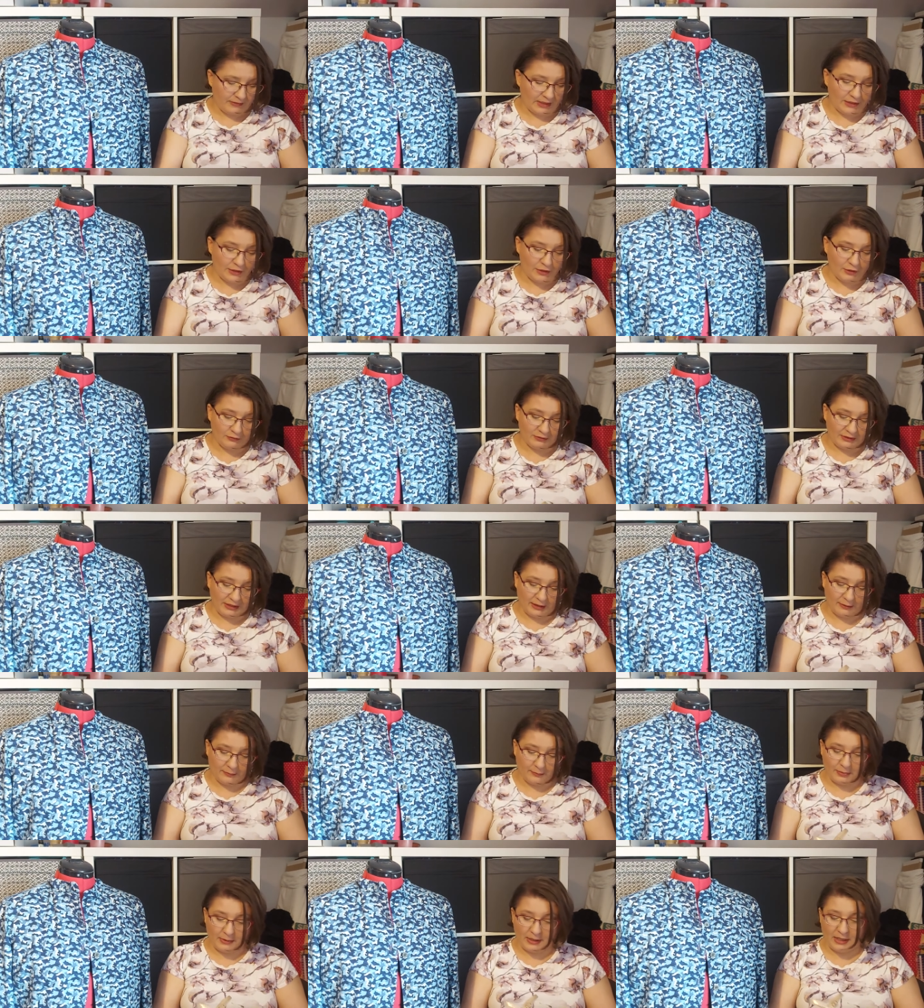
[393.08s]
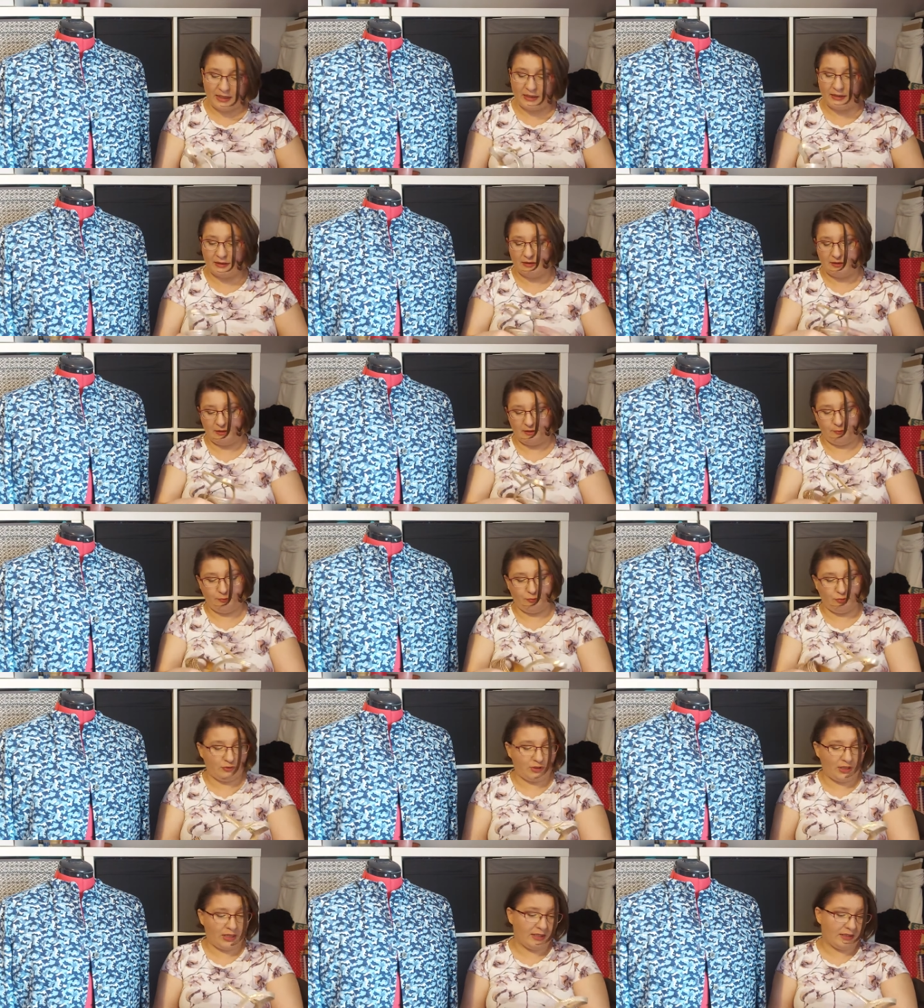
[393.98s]
So they are by the
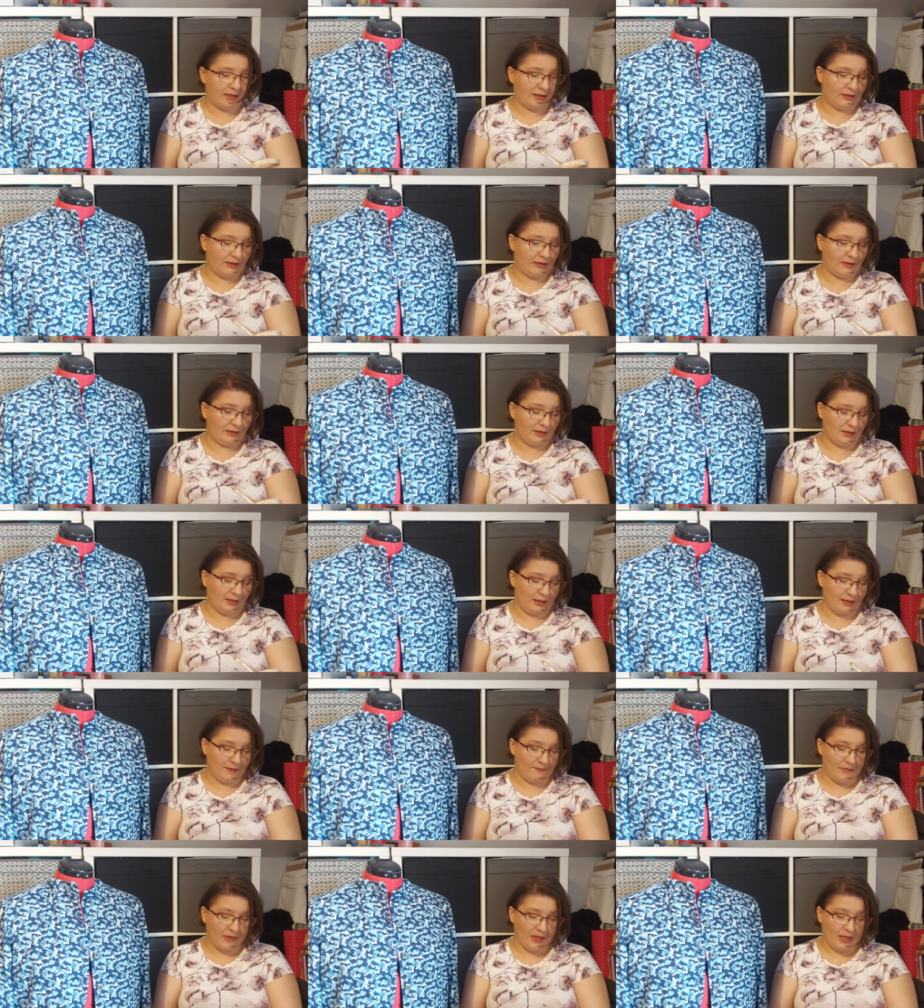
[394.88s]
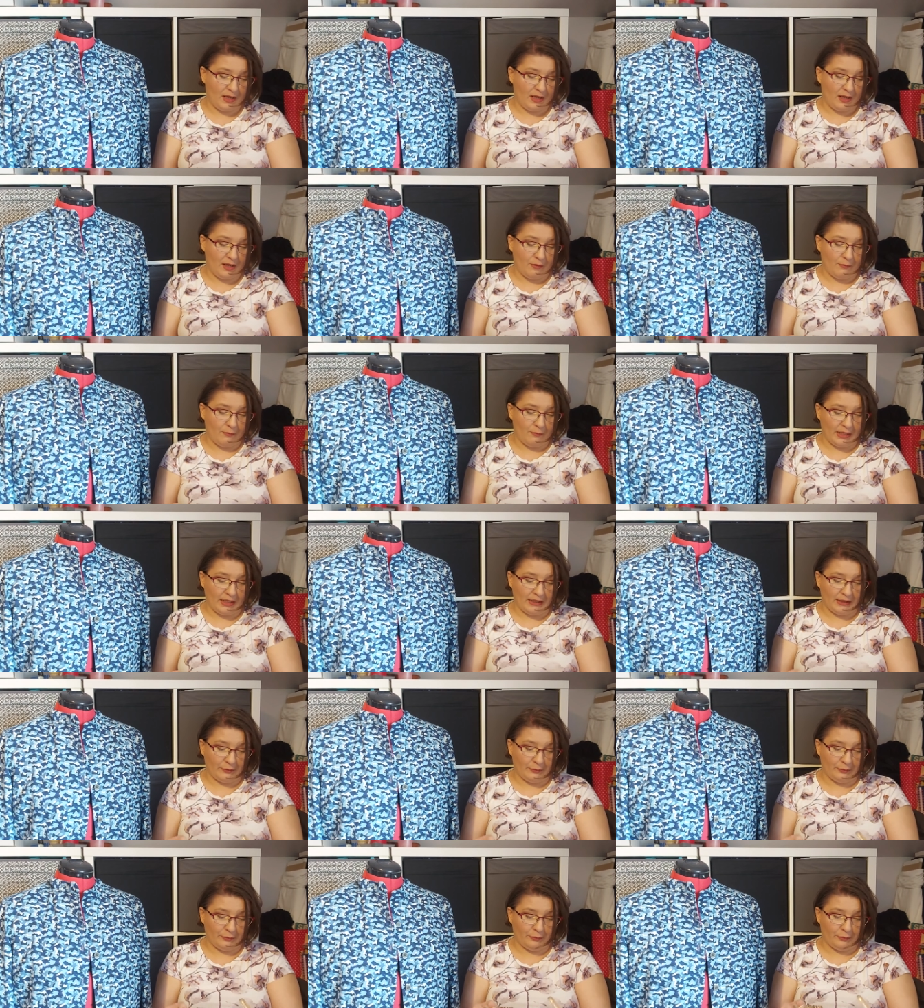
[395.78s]
brand uh,
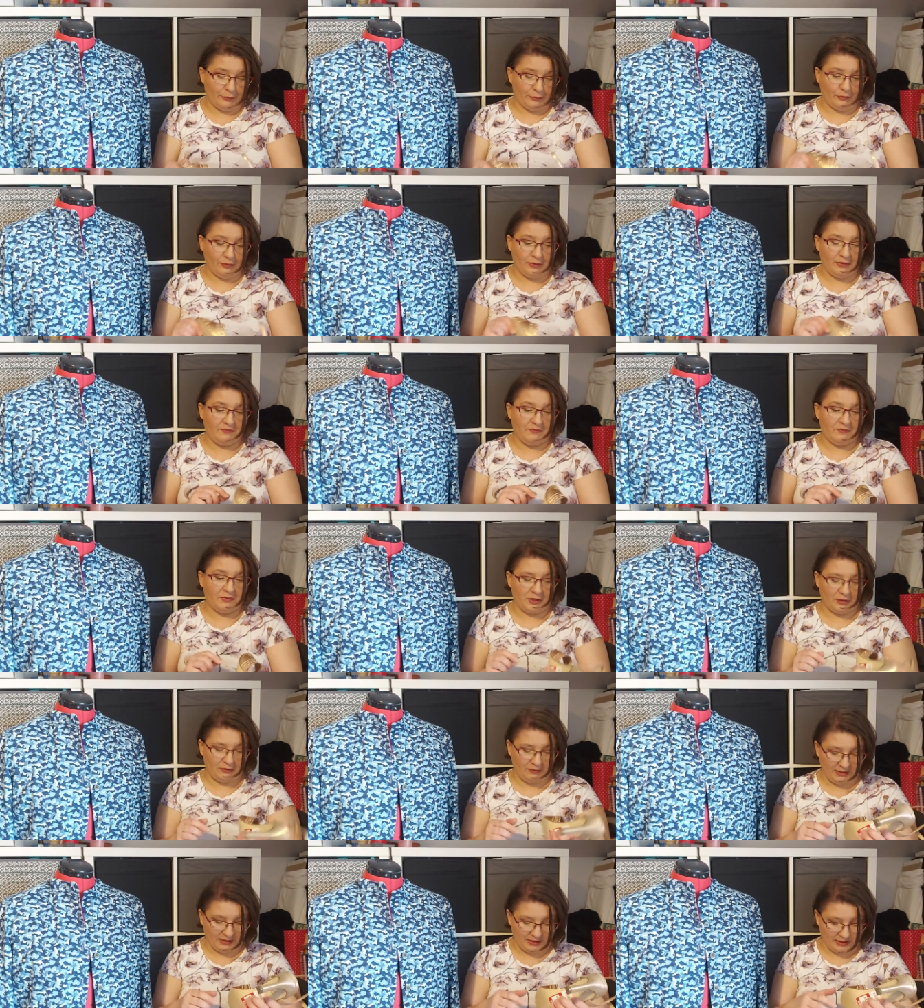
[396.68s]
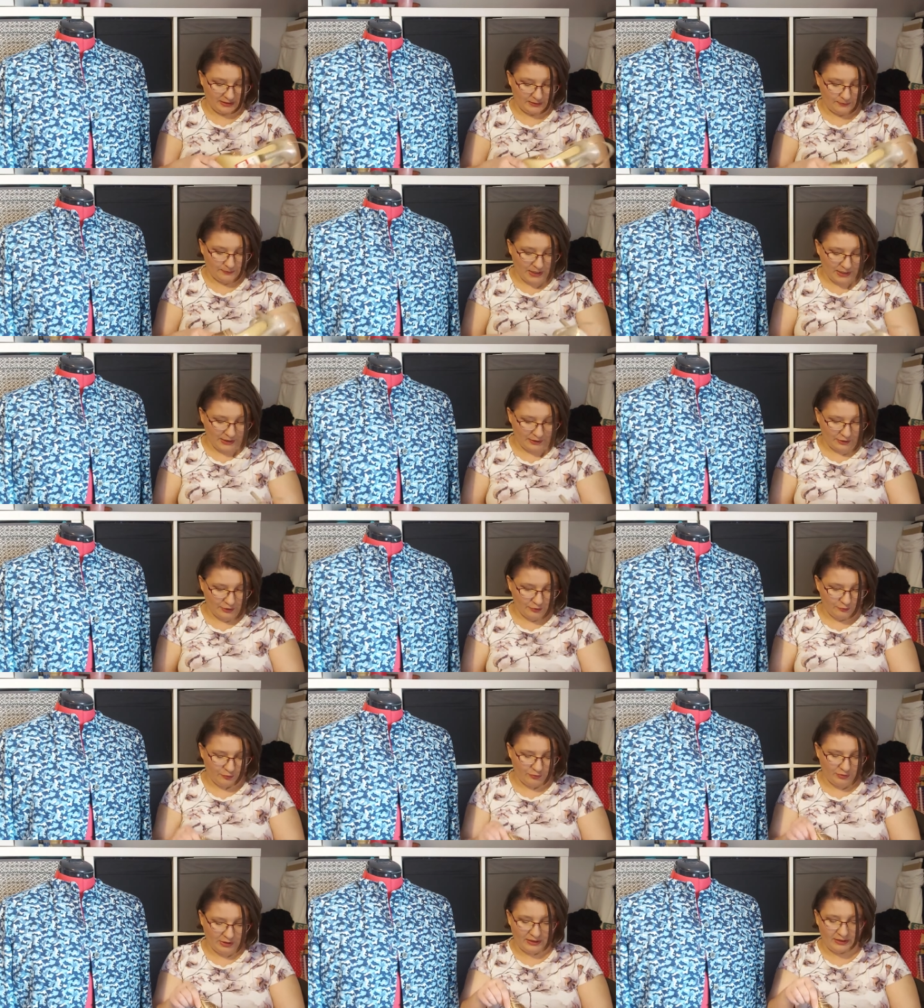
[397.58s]
Menbur. So it's a Spanish
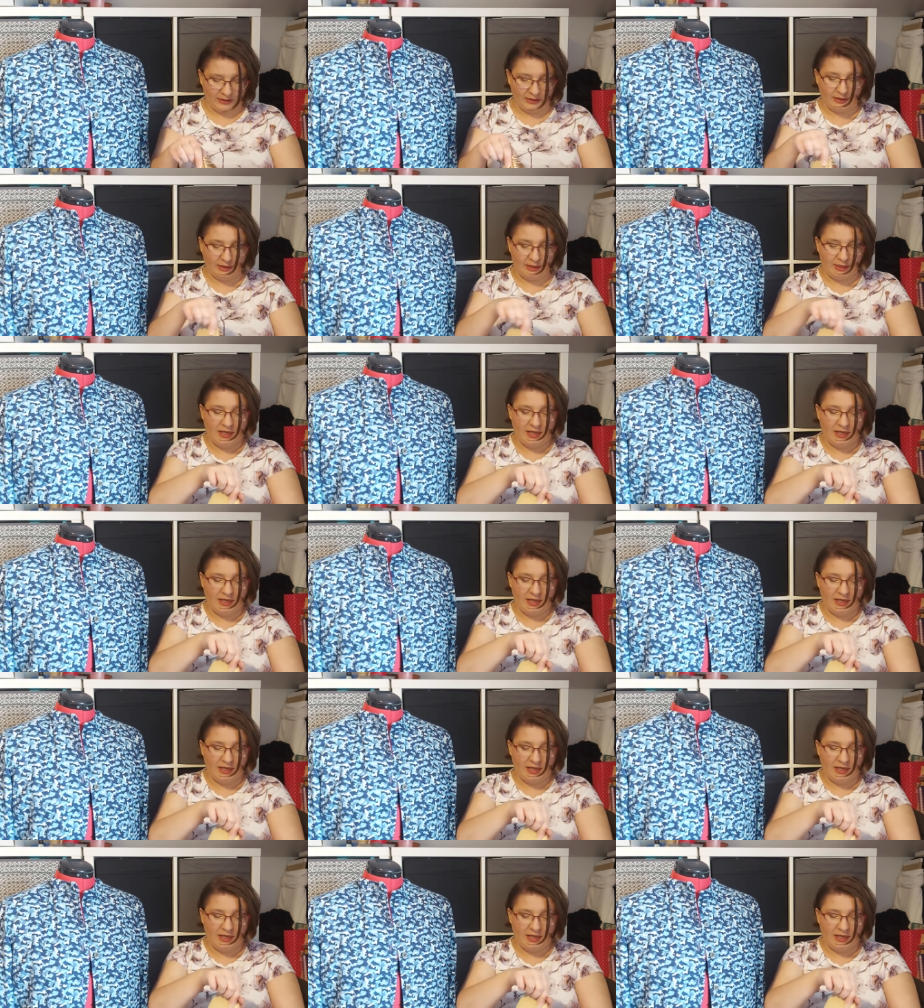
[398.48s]
brand.